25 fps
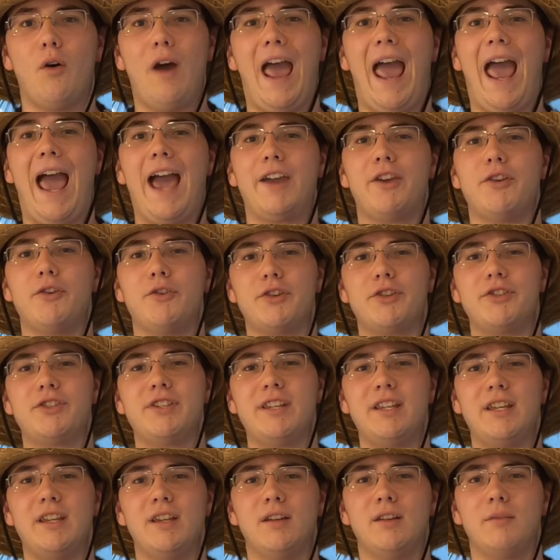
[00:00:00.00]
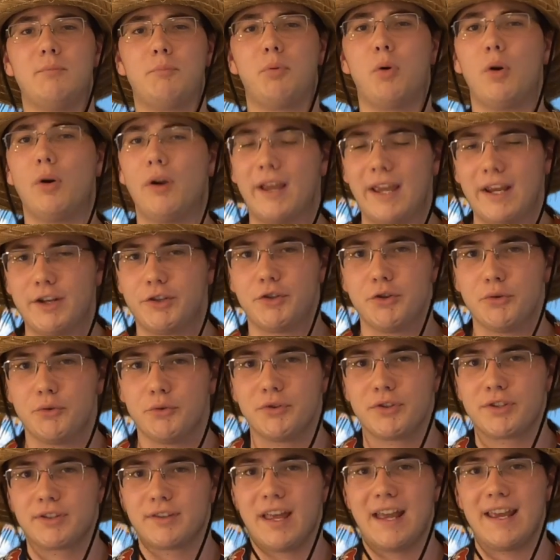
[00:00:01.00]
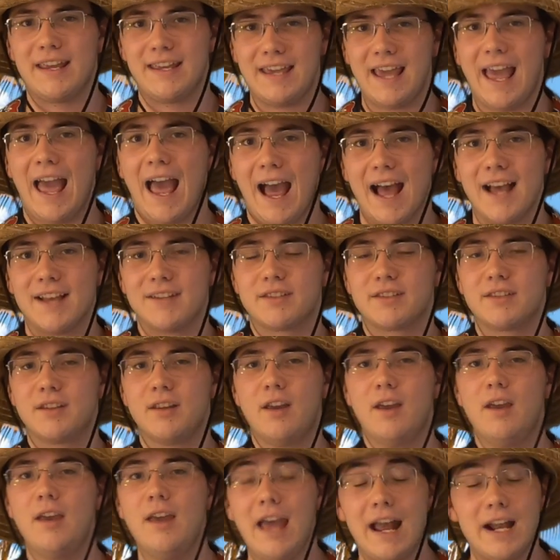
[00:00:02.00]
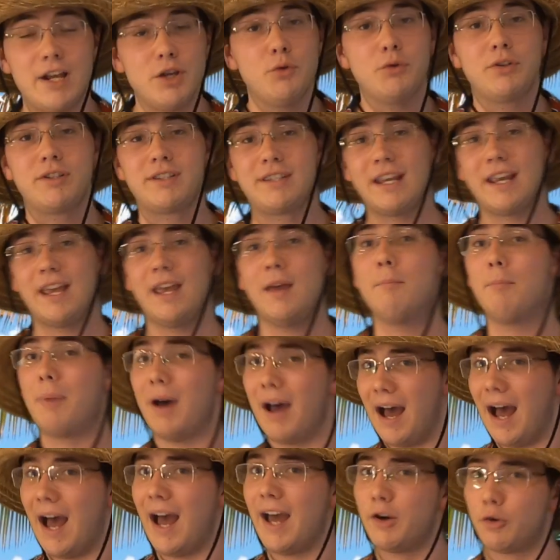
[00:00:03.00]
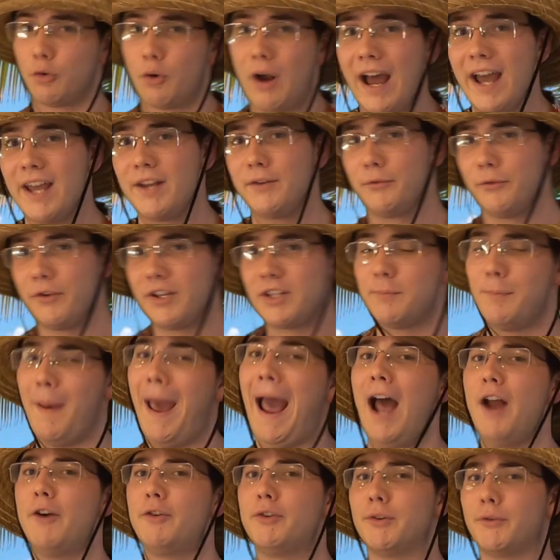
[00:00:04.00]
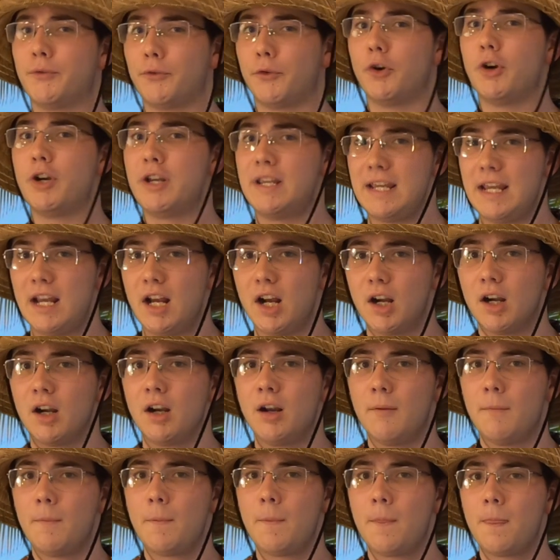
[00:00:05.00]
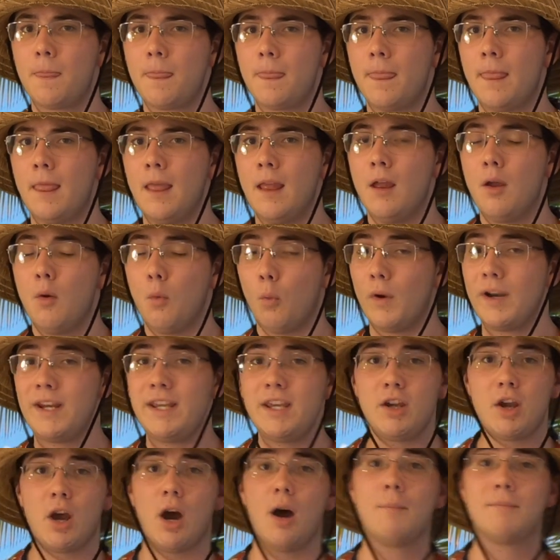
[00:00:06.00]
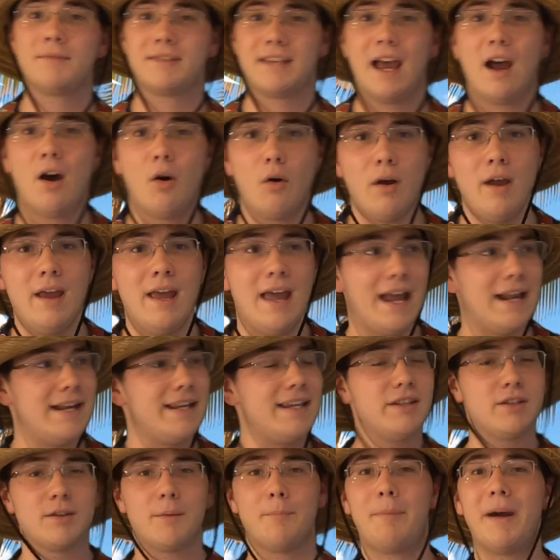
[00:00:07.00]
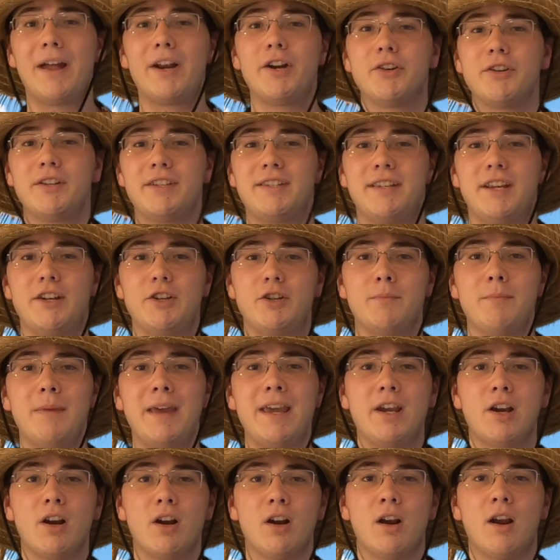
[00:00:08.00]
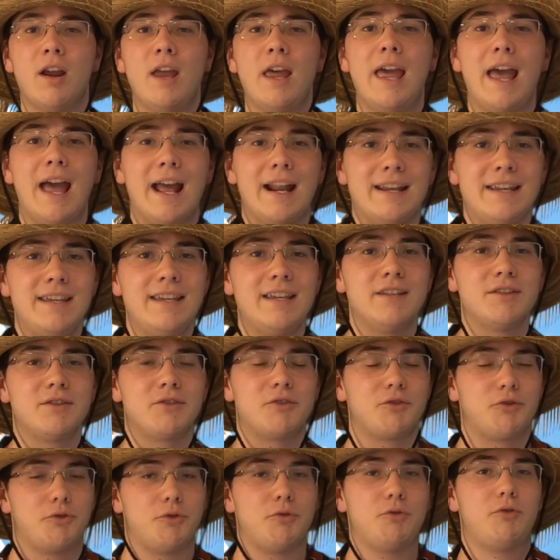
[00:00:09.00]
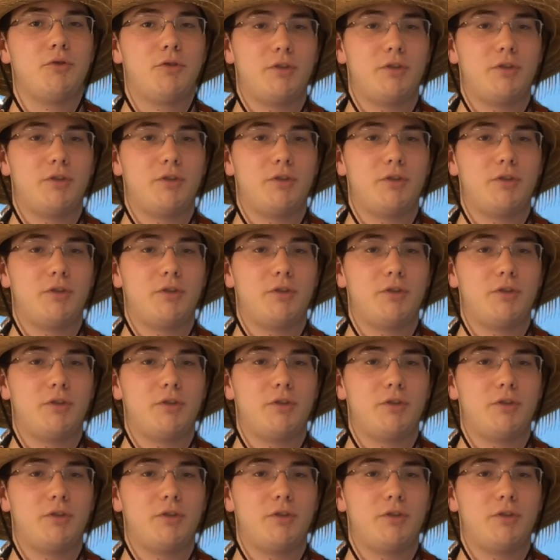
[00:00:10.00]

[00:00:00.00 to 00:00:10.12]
accuracy issues that he has, and you sit him behind Ryan Fitzpatrick for a year, when he comes out and he's a better decision maker and he is,